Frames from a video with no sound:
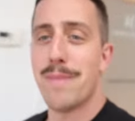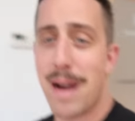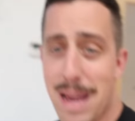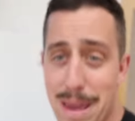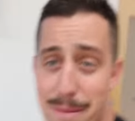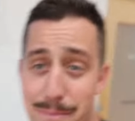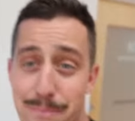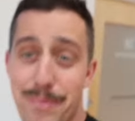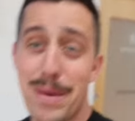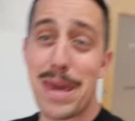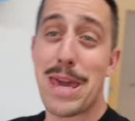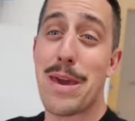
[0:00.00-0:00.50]

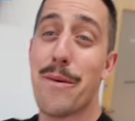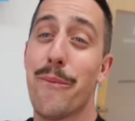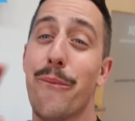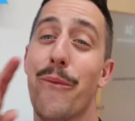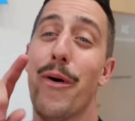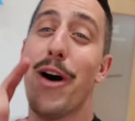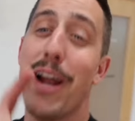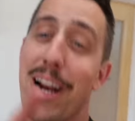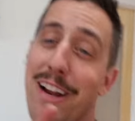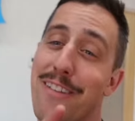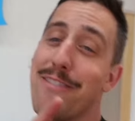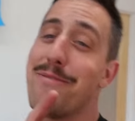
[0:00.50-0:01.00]
might be
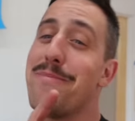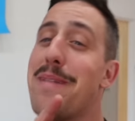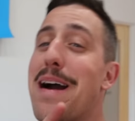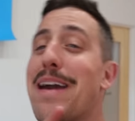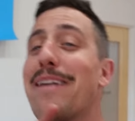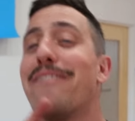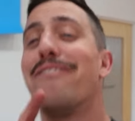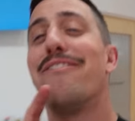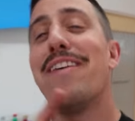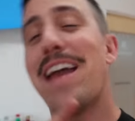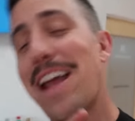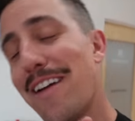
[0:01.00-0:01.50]
one of
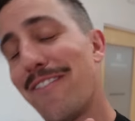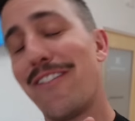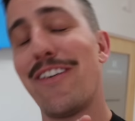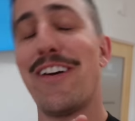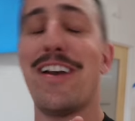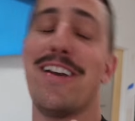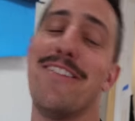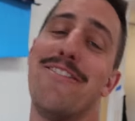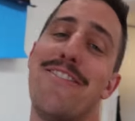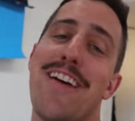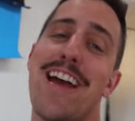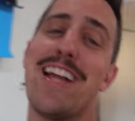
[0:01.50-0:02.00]
my
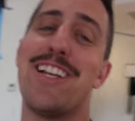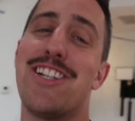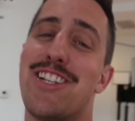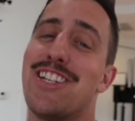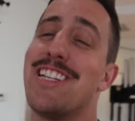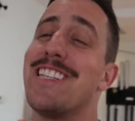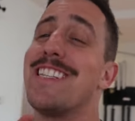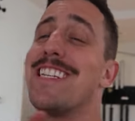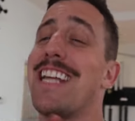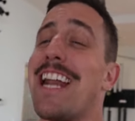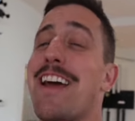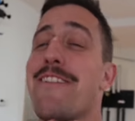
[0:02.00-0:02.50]
favorite
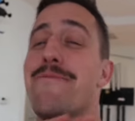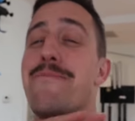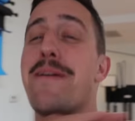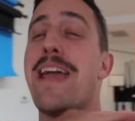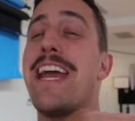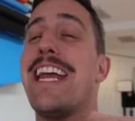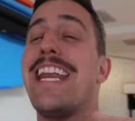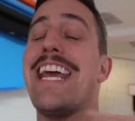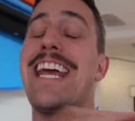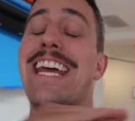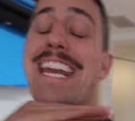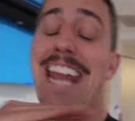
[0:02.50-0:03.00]
inventions that I've
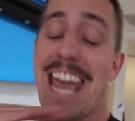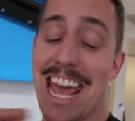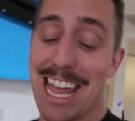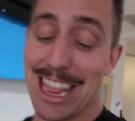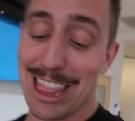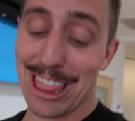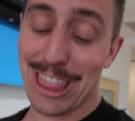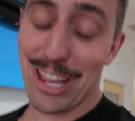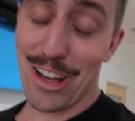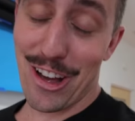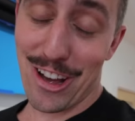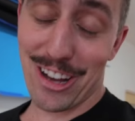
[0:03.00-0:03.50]
made in a
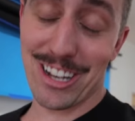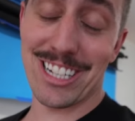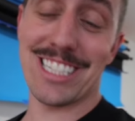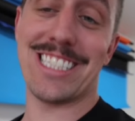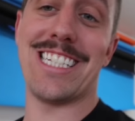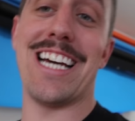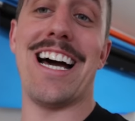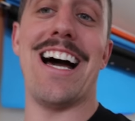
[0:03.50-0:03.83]
long